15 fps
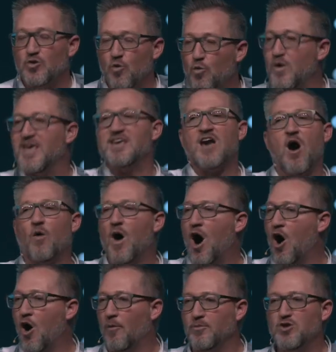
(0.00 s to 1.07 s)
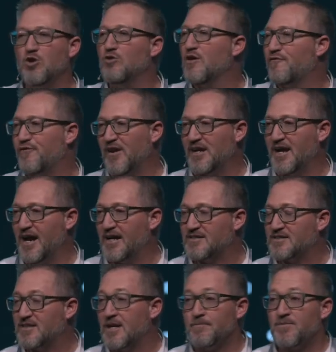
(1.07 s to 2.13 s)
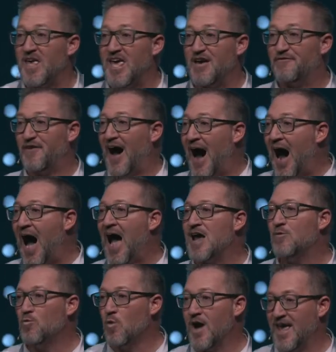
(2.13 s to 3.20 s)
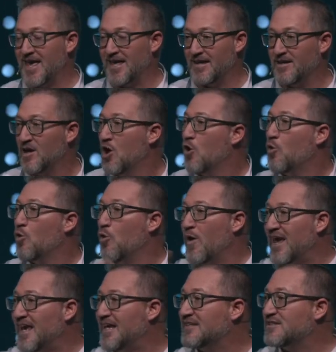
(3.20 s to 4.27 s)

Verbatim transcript: we go home. You defeat us. If I win, we